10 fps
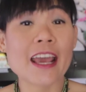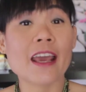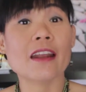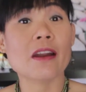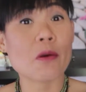
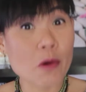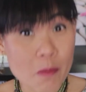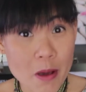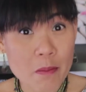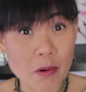And
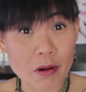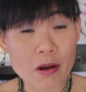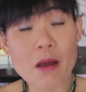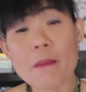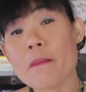
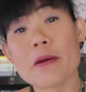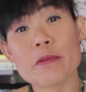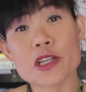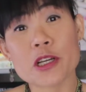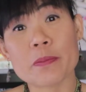remember,
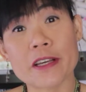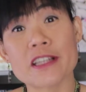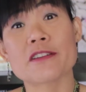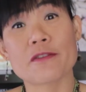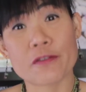membership
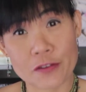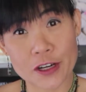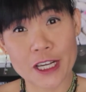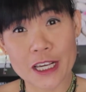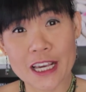is
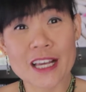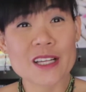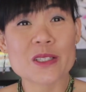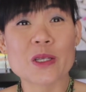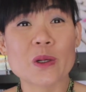free.
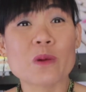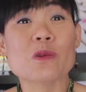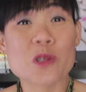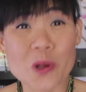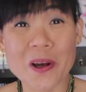So
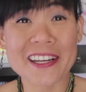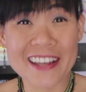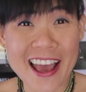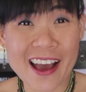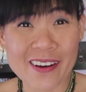join
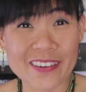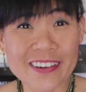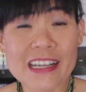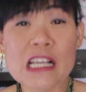now.